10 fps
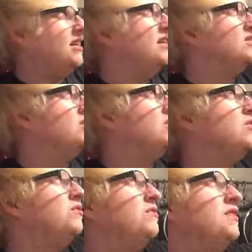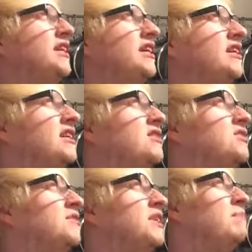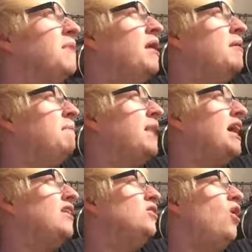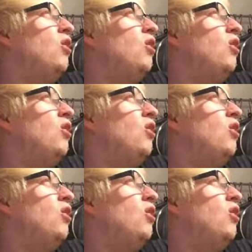and that's a lovely sort of like pale